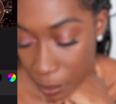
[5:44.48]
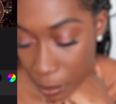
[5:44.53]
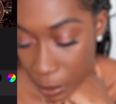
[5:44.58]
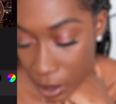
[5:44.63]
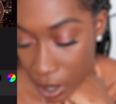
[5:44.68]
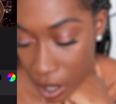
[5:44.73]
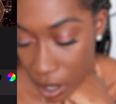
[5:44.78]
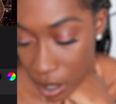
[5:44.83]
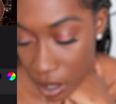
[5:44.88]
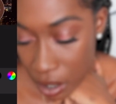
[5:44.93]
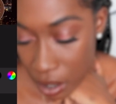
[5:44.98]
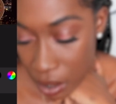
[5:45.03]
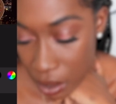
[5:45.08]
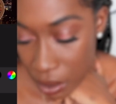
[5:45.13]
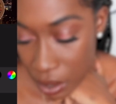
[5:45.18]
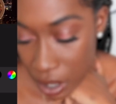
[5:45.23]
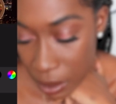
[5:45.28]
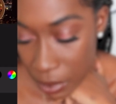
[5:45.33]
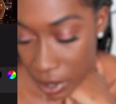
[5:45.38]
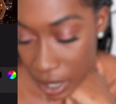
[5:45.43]
but also
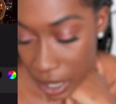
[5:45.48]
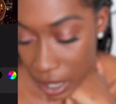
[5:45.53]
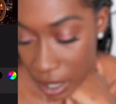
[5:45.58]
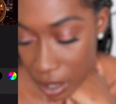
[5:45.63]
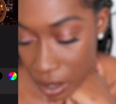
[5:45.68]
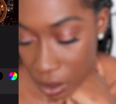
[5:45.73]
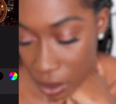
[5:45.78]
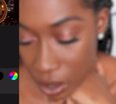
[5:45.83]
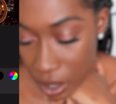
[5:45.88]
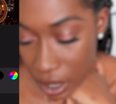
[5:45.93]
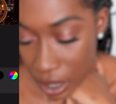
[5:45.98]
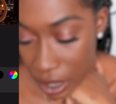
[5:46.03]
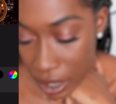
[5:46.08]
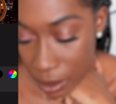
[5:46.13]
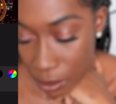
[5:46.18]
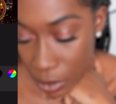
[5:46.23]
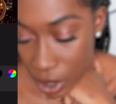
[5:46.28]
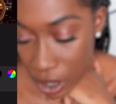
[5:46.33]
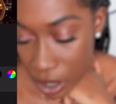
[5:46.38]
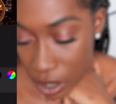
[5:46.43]
something that's still in the
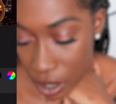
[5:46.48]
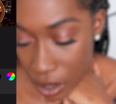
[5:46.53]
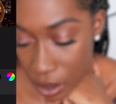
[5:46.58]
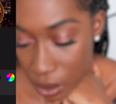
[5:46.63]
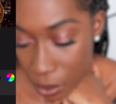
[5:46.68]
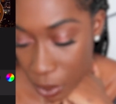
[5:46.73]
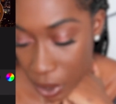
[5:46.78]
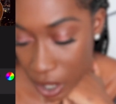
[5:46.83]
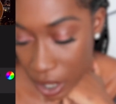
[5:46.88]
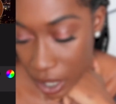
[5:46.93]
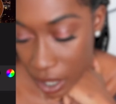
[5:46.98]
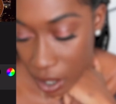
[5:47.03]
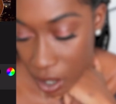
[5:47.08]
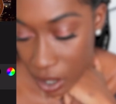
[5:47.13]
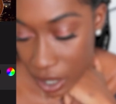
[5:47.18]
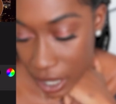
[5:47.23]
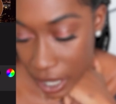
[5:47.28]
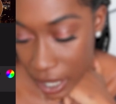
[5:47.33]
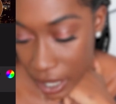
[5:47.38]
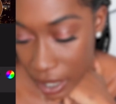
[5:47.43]
image to where it can all
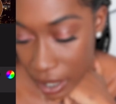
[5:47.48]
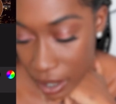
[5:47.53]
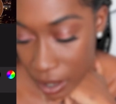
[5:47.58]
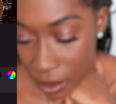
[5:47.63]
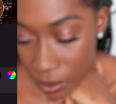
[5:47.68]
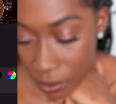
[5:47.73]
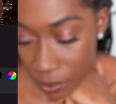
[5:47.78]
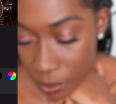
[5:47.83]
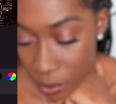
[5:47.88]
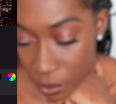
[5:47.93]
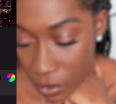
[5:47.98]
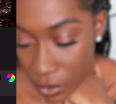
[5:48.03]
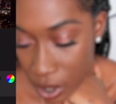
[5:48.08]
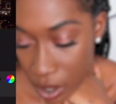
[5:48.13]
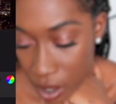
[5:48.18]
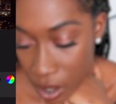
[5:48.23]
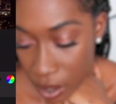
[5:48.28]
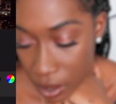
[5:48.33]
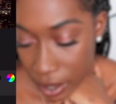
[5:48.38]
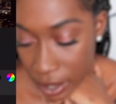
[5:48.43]
tie in.
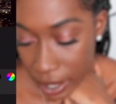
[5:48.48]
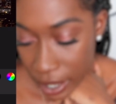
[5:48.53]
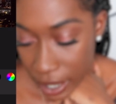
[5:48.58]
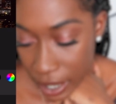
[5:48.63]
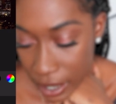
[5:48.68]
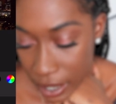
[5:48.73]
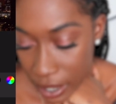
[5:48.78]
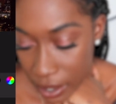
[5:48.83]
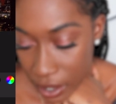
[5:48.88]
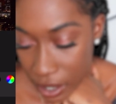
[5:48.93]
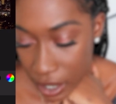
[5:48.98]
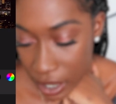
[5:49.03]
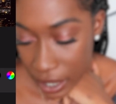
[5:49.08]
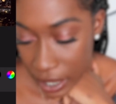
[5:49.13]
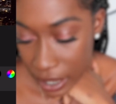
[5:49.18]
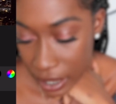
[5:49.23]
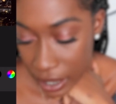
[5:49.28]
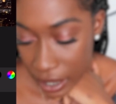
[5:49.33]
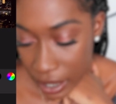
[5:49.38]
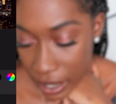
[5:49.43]
Okay, down here I
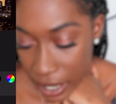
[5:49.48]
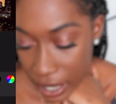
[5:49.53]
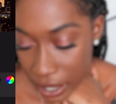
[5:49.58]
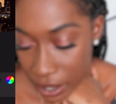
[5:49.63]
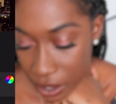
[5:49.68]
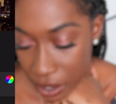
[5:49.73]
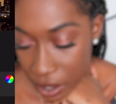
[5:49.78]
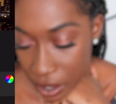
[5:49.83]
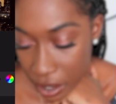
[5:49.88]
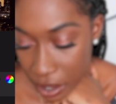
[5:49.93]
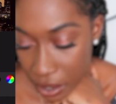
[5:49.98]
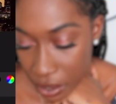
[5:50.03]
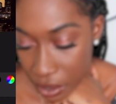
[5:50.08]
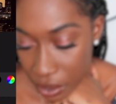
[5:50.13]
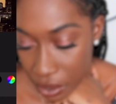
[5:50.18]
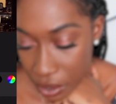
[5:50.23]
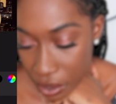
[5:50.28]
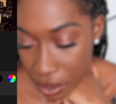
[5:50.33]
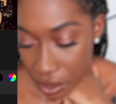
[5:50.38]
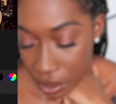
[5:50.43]
like the lighter
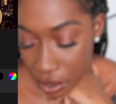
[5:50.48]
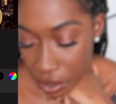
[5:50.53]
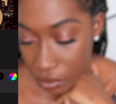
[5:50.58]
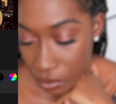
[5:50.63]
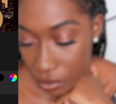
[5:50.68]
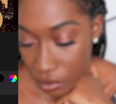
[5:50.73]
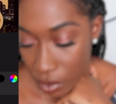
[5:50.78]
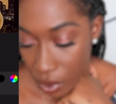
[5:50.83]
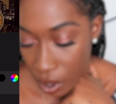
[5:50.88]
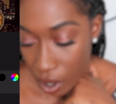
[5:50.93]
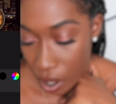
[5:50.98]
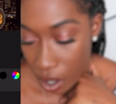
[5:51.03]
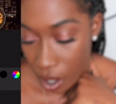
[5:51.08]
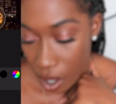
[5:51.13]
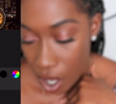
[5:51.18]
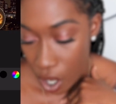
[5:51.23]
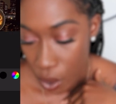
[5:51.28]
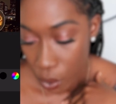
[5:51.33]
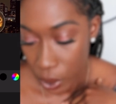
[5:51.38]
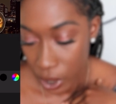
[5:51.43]
colors.
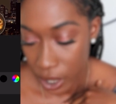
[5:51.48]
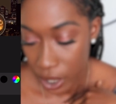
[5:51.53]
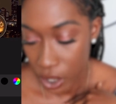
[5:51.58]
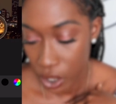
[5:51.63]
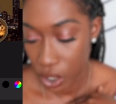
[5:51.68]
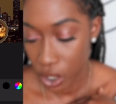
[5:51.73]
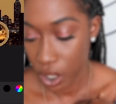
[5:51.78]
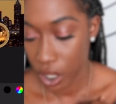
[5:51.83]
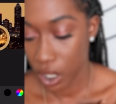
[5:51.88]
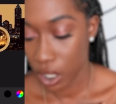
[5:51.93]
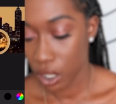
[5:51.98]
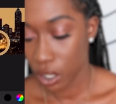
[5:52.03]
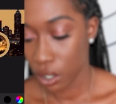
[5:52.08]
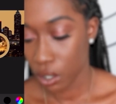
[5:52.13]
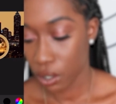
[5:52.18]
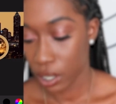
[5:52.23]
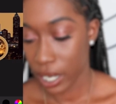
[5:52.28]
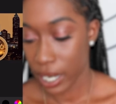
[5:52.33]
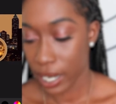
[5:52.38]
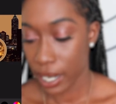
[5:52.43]
We can just
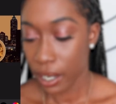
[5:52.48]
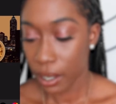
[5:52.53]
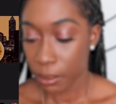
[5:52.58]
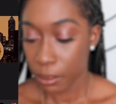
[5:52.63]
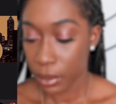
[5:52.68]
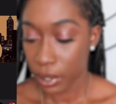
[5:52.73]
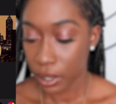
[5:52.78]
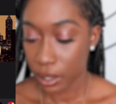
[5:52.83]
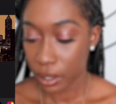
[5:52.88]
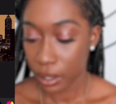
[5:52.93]
grab